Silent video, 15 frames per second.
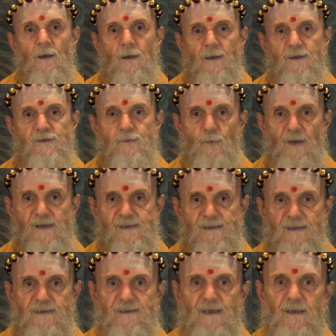He stressed
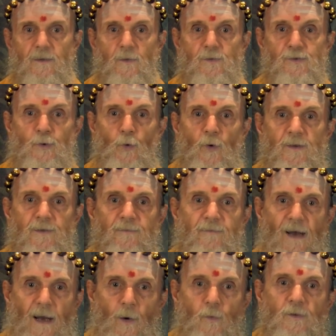that seekers who are
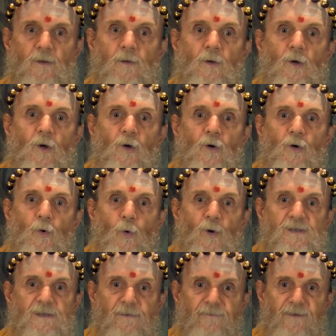devout, who are
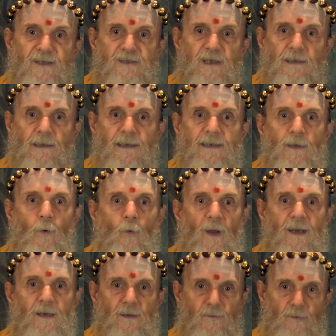sufficiently
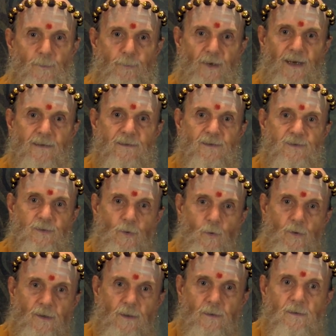awakened to practice
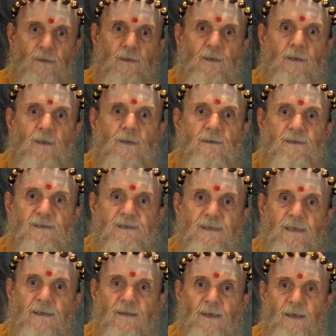yoga, to
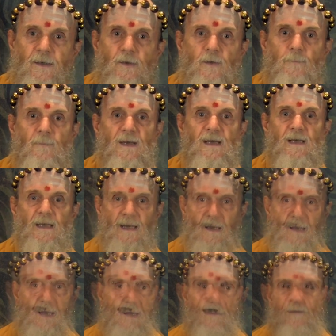seek the inner
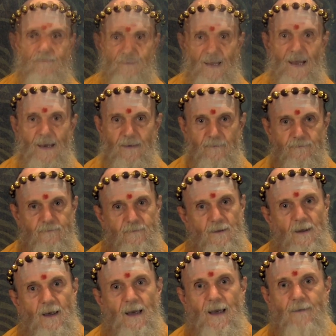meaning of life,
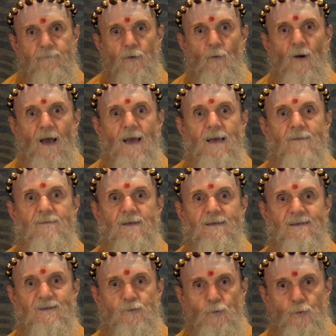have arrived
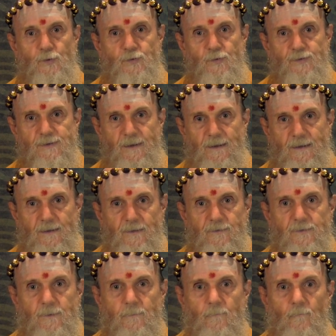at this crucial
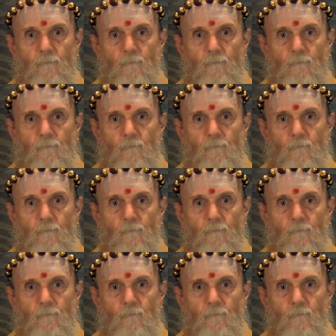stage.